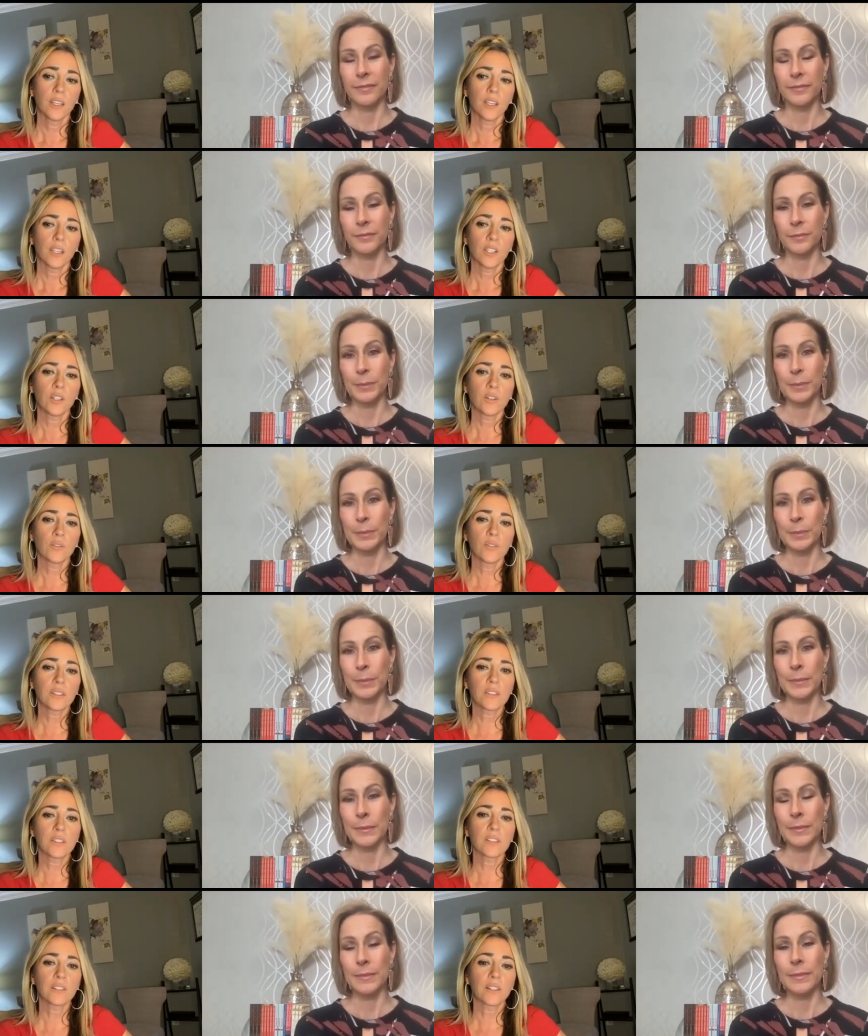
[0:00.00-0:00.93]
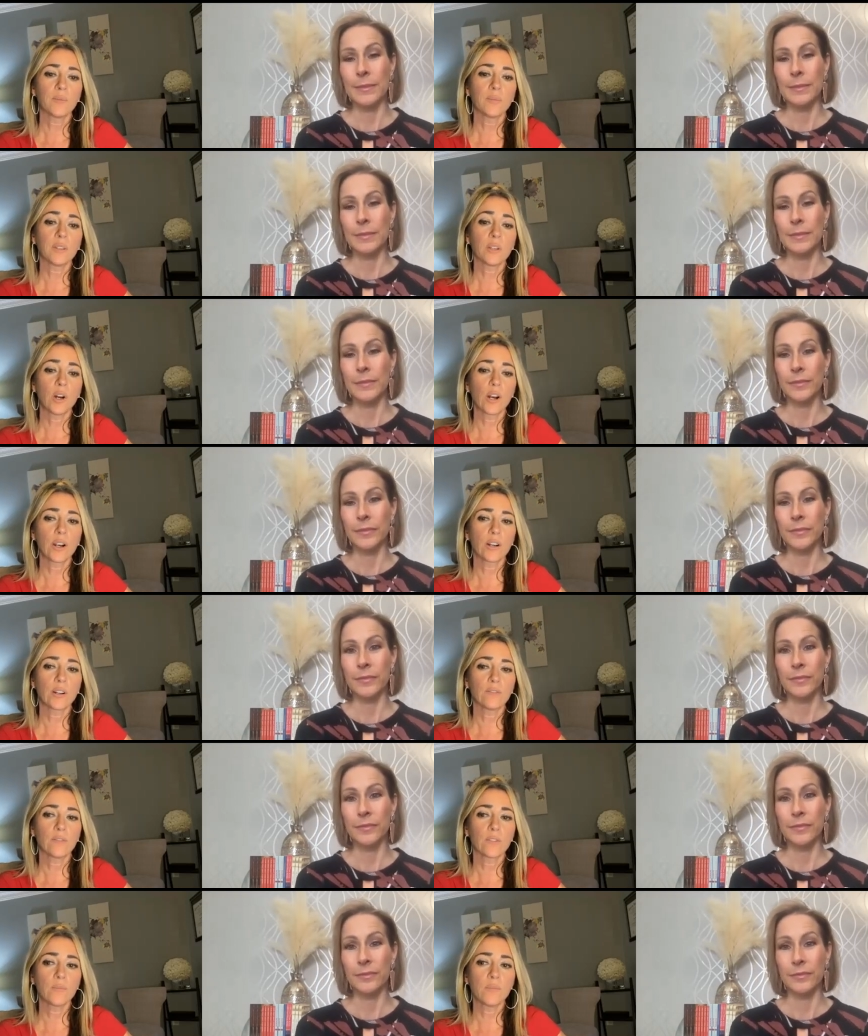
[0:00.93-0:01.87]
Speaker 1: you know, this is going to be hard
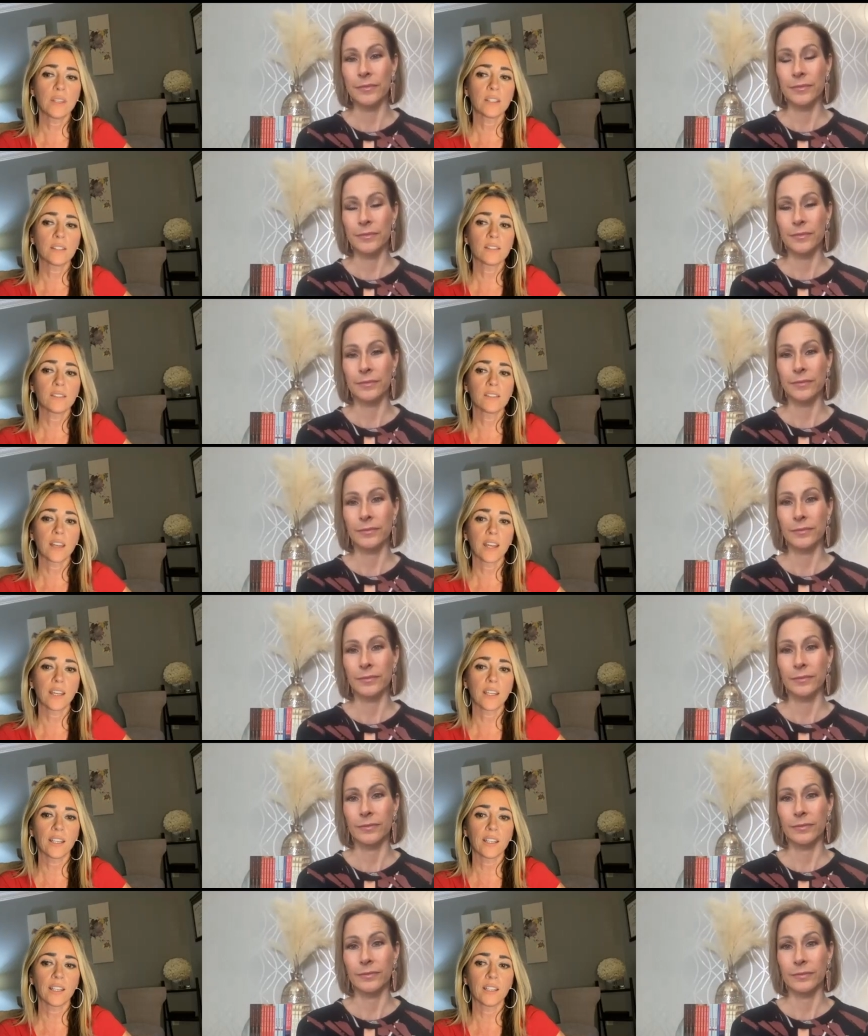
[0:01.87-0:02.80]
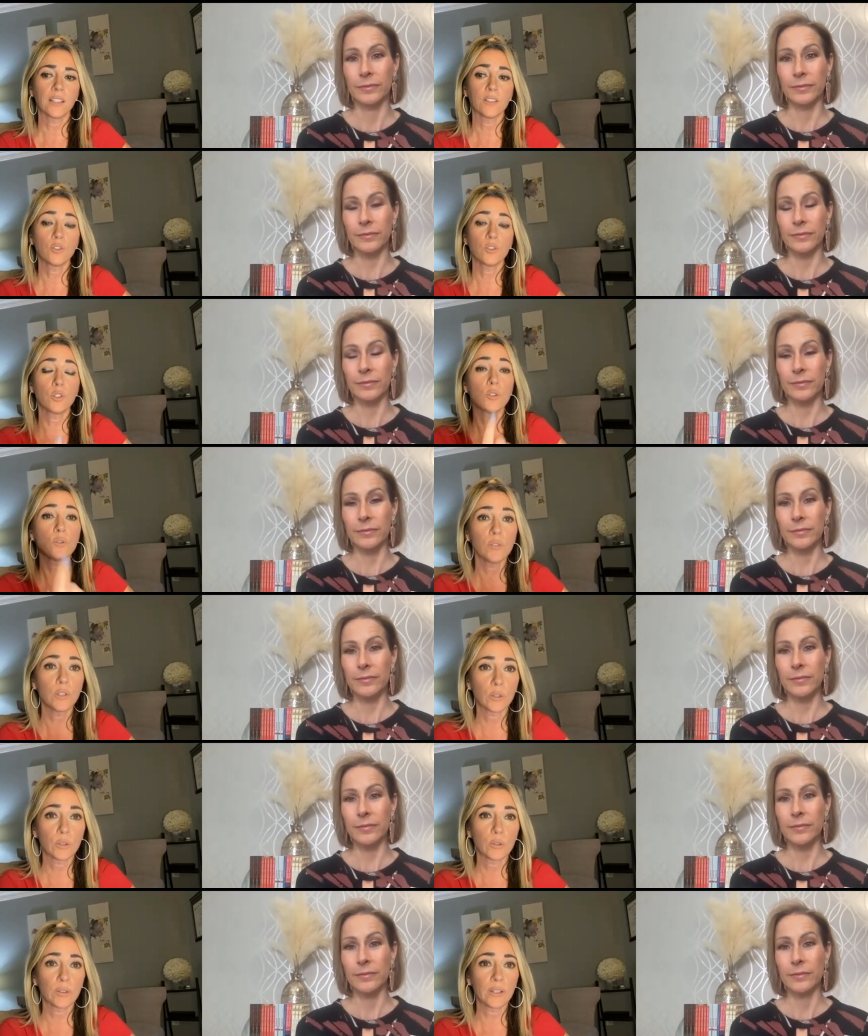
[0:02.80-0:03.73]
for me to say to
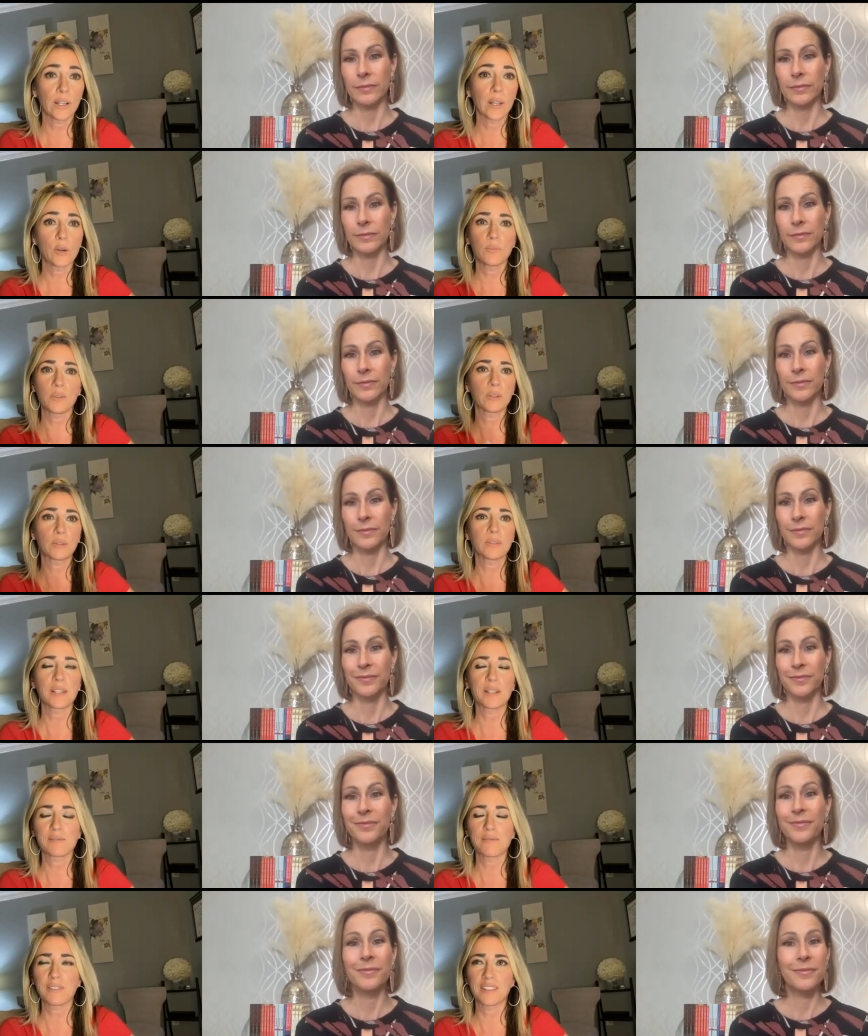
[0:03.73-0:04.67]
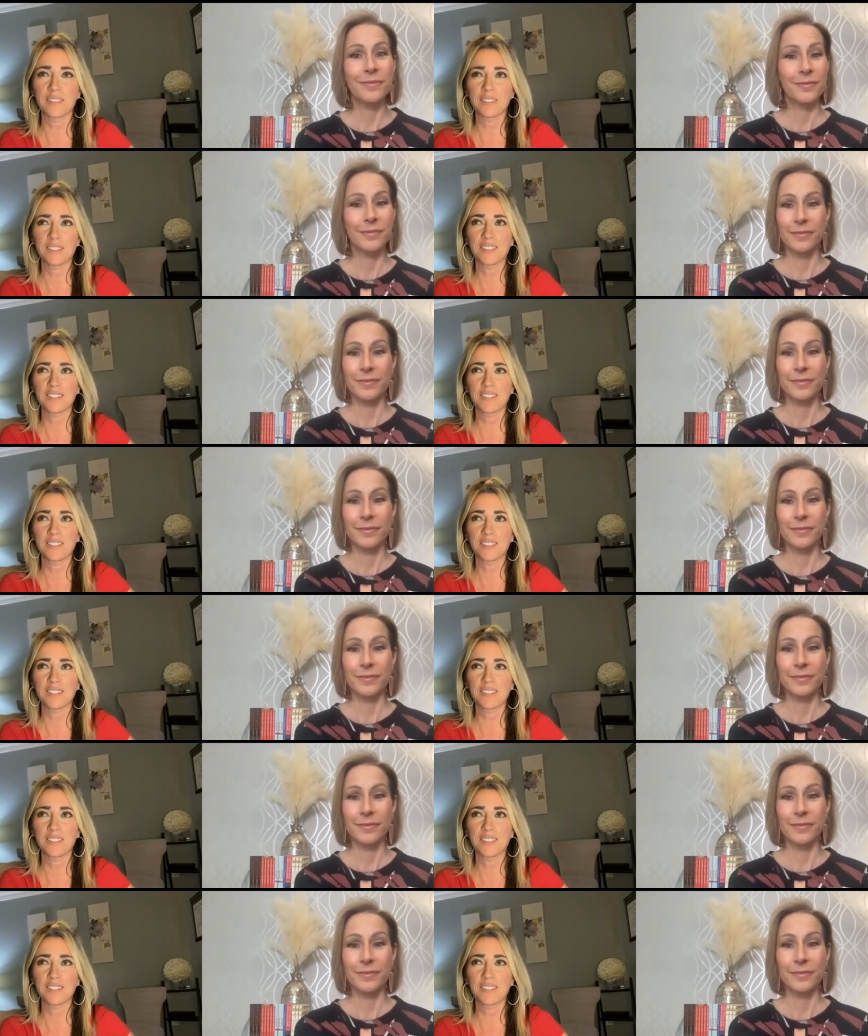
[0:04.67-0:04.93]
you, and I hope you don't take offense.